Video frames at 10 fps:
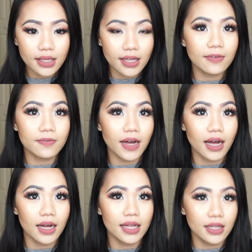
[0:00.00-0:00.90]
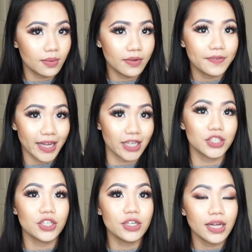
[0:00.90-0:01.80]
give a little bit of
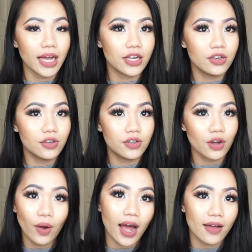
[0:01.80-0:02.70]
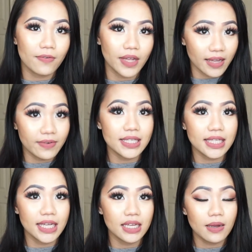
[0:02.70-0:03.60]
texture. I don't have even
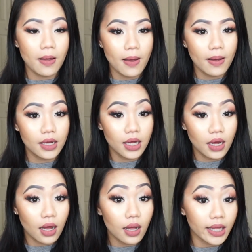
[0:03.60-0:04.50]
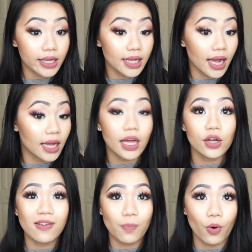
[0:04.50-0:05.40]
skin, like I
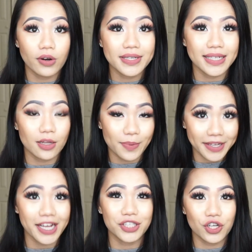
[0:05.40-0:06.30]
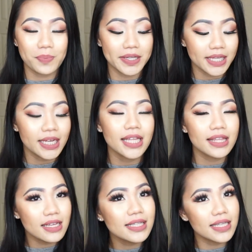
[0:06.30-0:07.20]
do have pores and a little bit of texture in my skin.
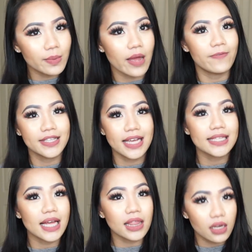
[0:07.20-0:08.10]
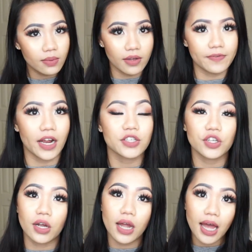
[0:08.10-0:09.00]
It does seem to emphasize a little bit of
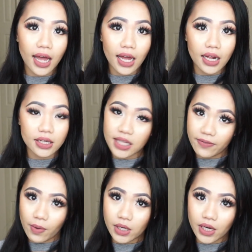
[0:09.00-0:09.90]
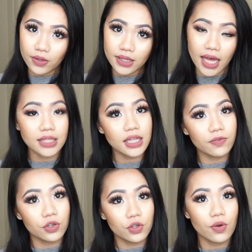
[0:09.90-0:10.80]
texture. Definitely want to note that
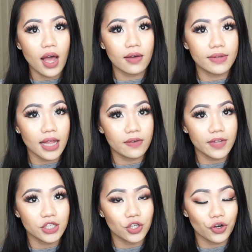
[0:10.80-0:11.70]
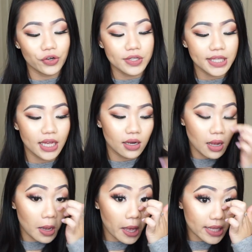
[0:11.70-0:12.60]
if you do have a lot of texture on your
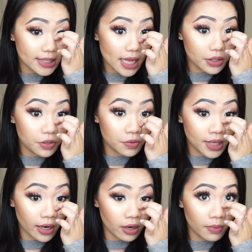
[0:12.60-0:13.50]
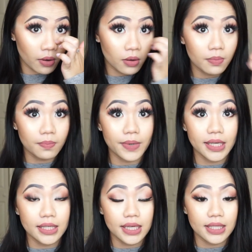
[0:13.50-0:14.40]
skin. It's not too terrible,
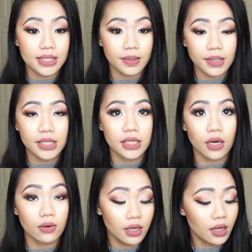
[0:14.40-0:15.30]
but it's something to note.